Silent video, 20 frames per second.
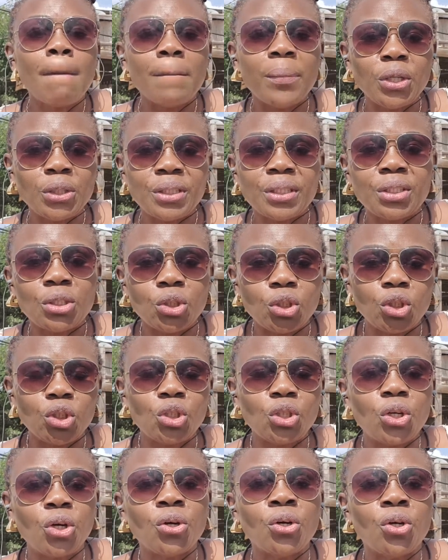But
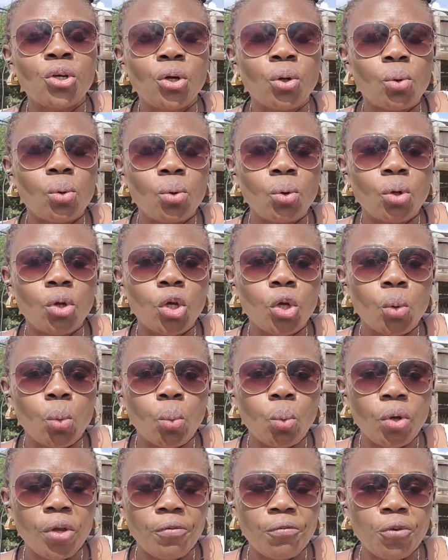
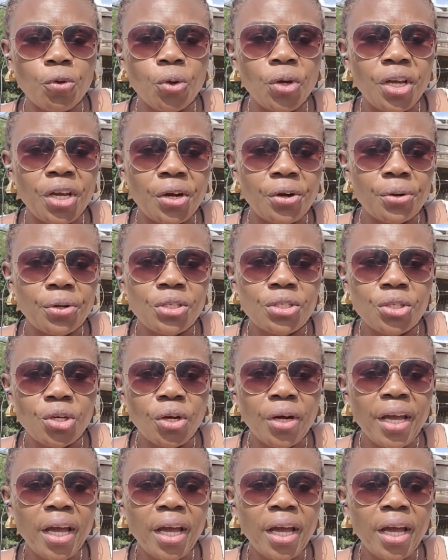if you increase your